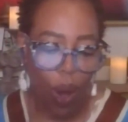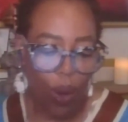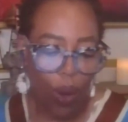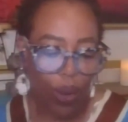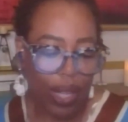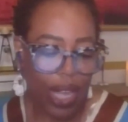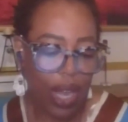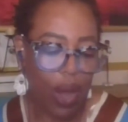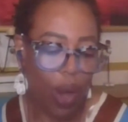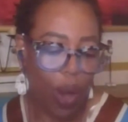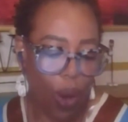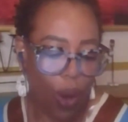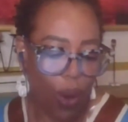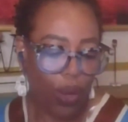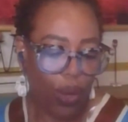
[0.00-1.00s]
Holy,
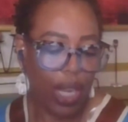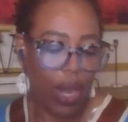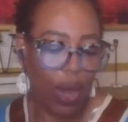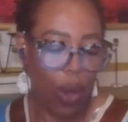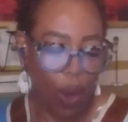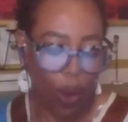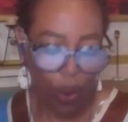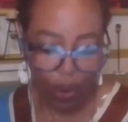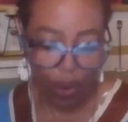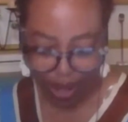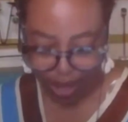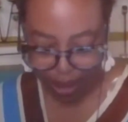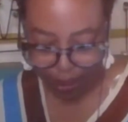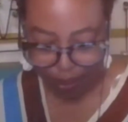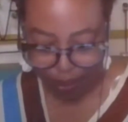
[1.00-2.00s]
holy,
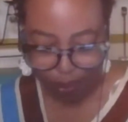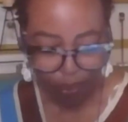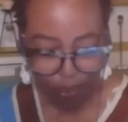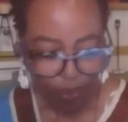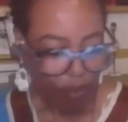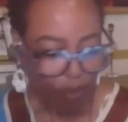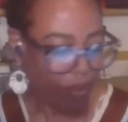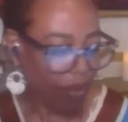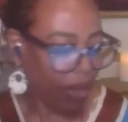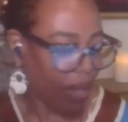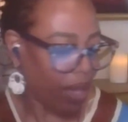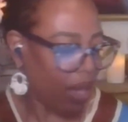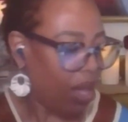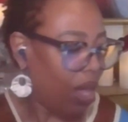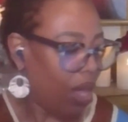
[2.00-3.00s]
holy,
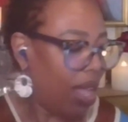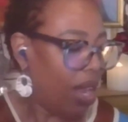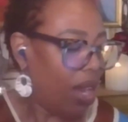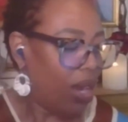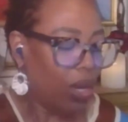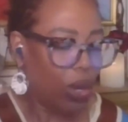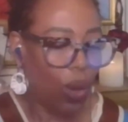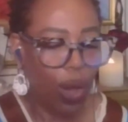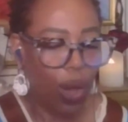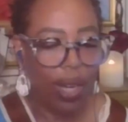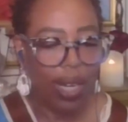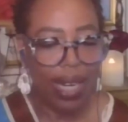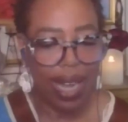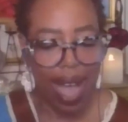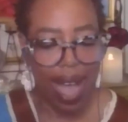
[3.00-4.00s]

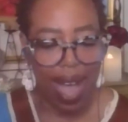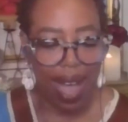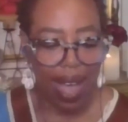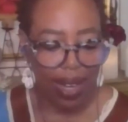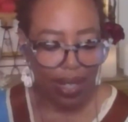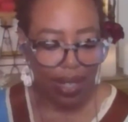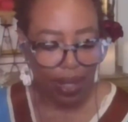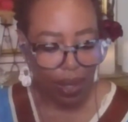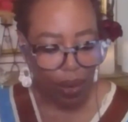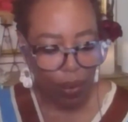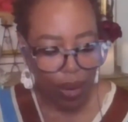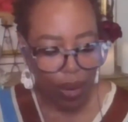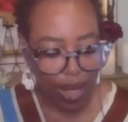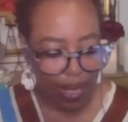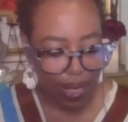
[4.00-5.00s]
Lord God
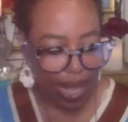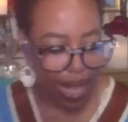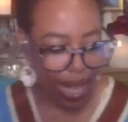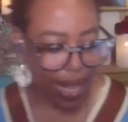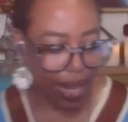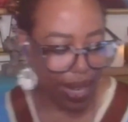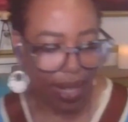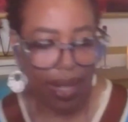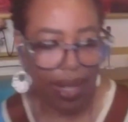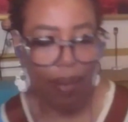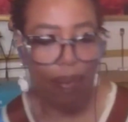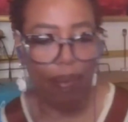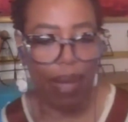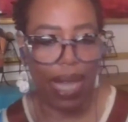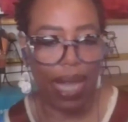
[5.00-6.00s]
within
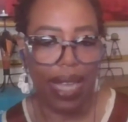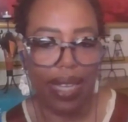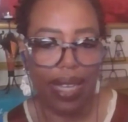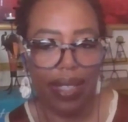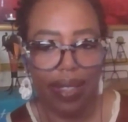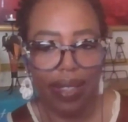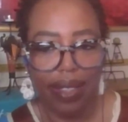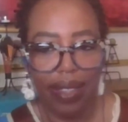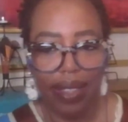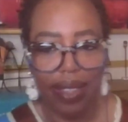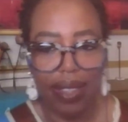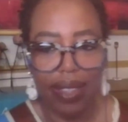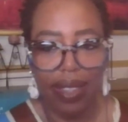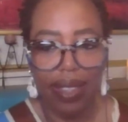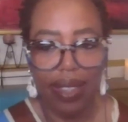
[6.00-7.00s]
me.
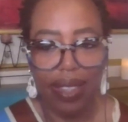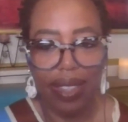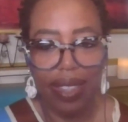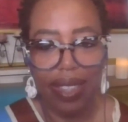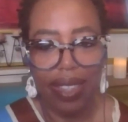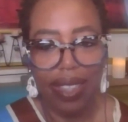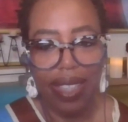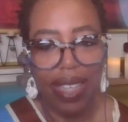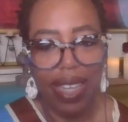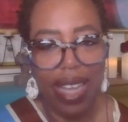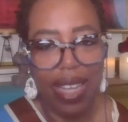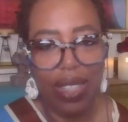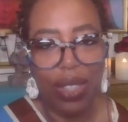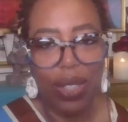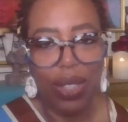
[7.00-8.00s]

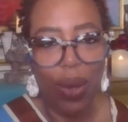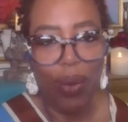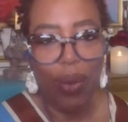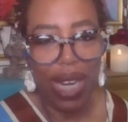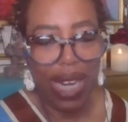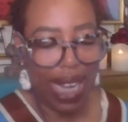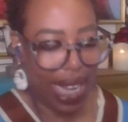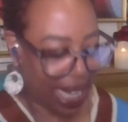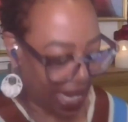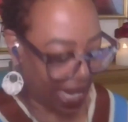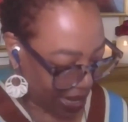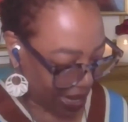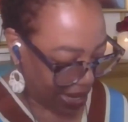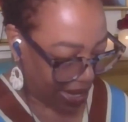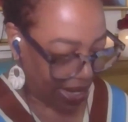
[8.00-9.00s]
And so it
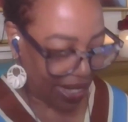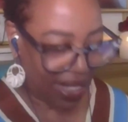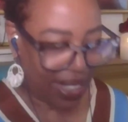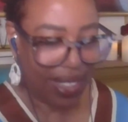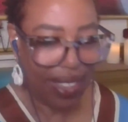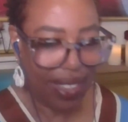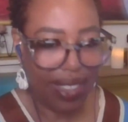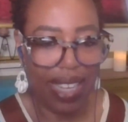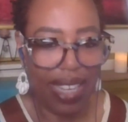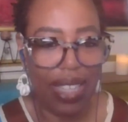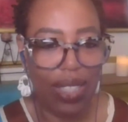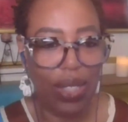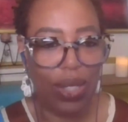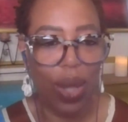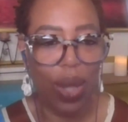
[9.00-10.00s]
is,
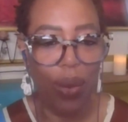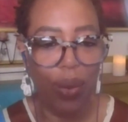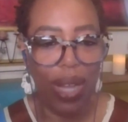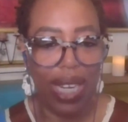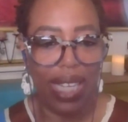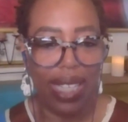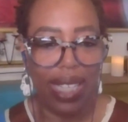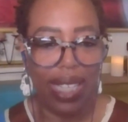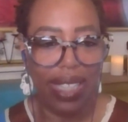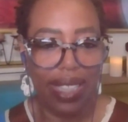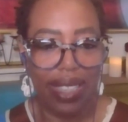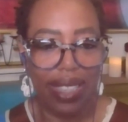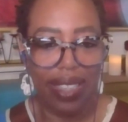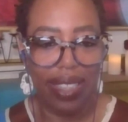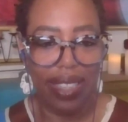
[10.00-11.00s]
and so it
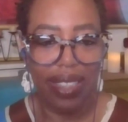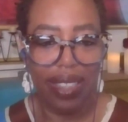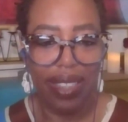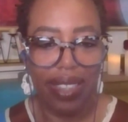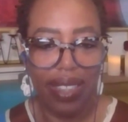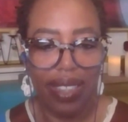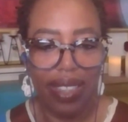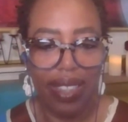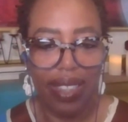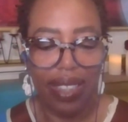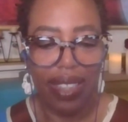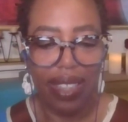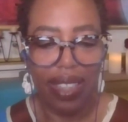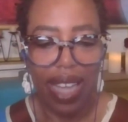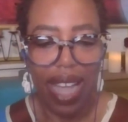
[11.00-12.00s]
is.
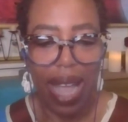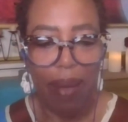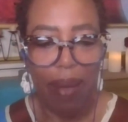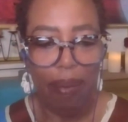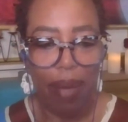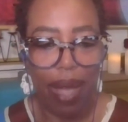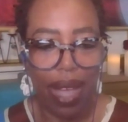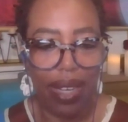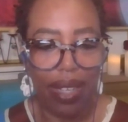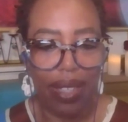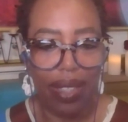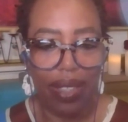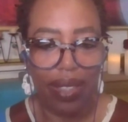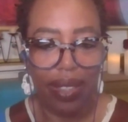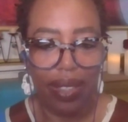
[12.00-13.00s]
Amen.
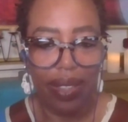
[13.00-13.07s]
